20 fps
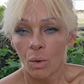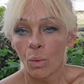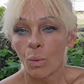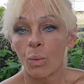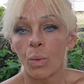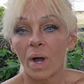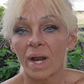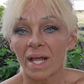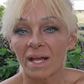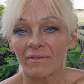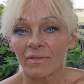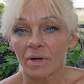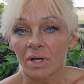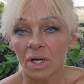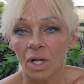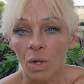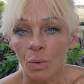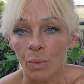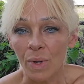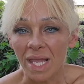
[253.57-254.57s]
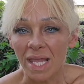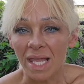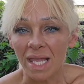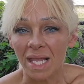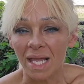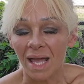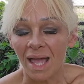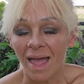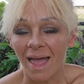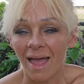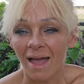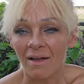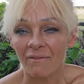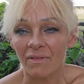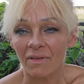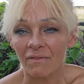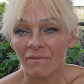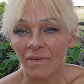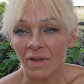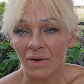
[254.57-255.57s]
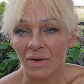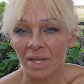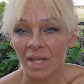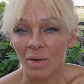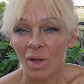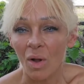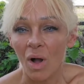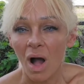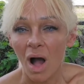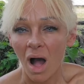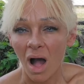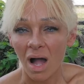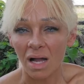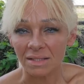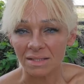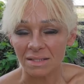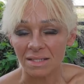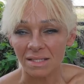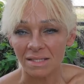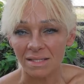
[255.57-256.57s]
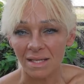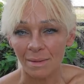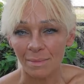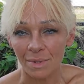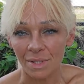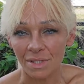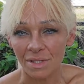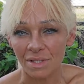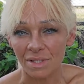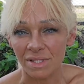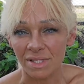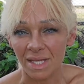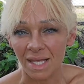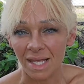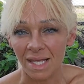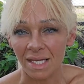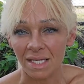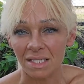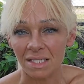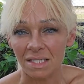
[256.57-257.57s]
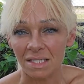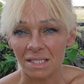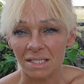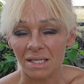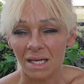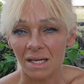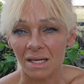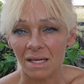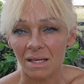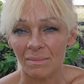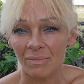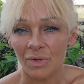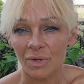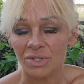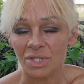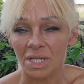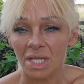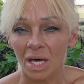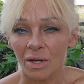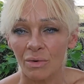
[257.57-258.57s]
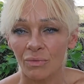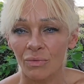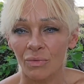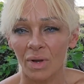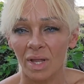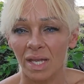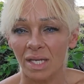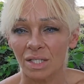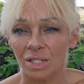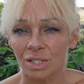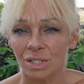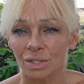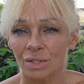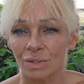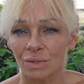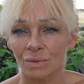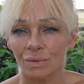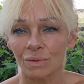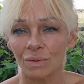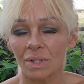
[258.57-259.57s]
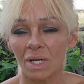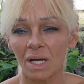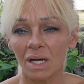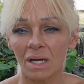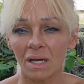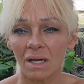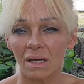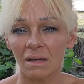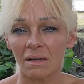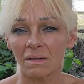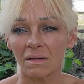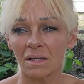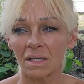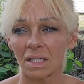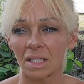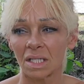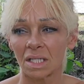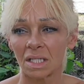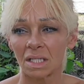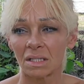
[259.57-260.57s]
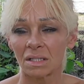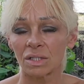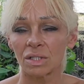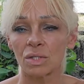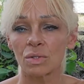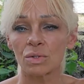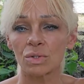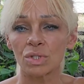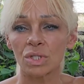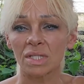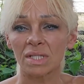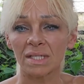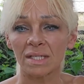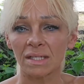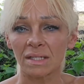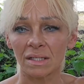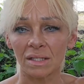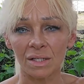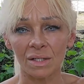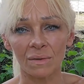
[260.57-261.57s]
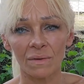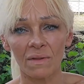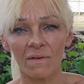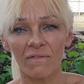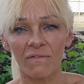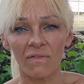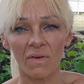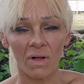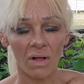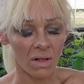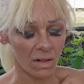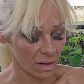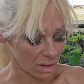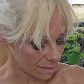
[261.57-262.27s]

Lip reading: whatever. We have very hot summers, and there's a lot of rain too, usually, in the fall.